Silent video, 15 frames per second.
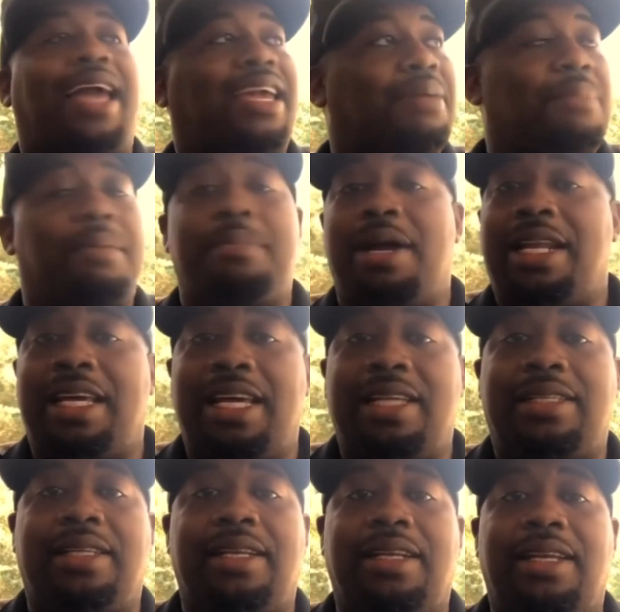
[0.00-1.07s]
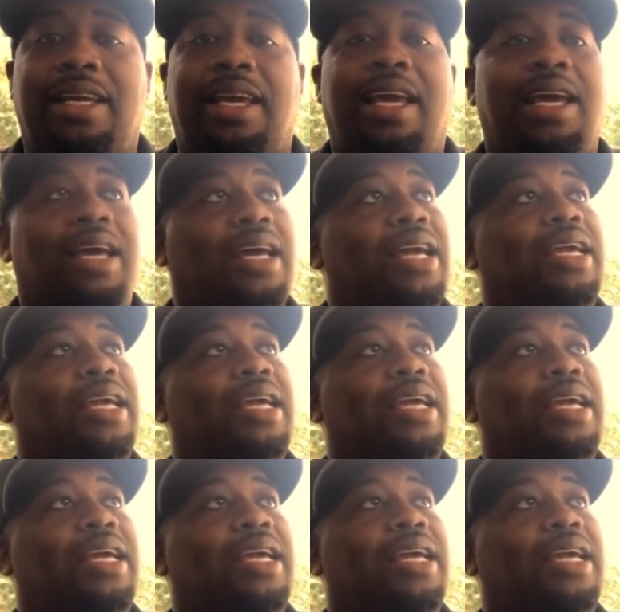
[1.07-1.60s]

I get my money instantly.